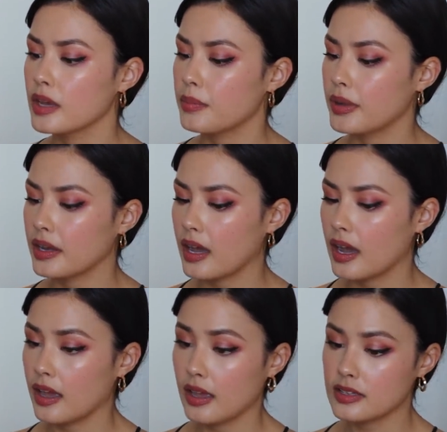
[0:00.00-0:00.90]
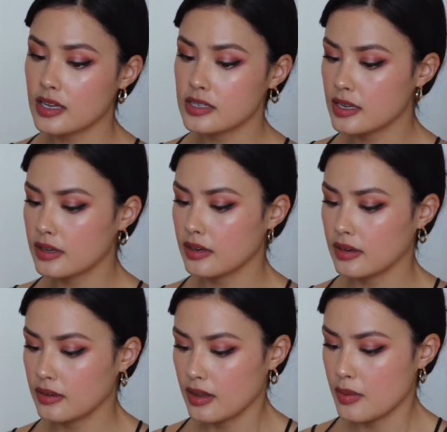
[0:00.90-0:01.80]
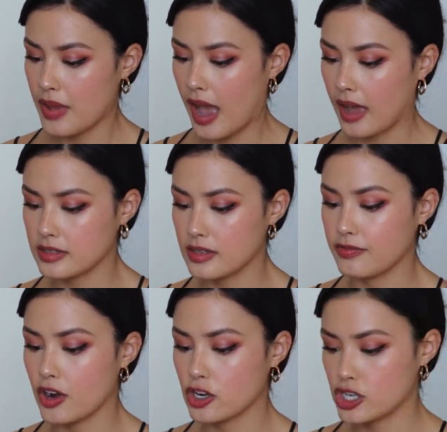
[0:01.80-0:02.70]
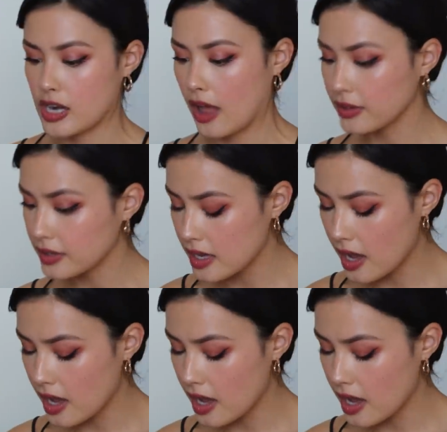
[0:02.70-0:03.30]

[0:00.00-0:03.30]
But it doesn't impact the functionality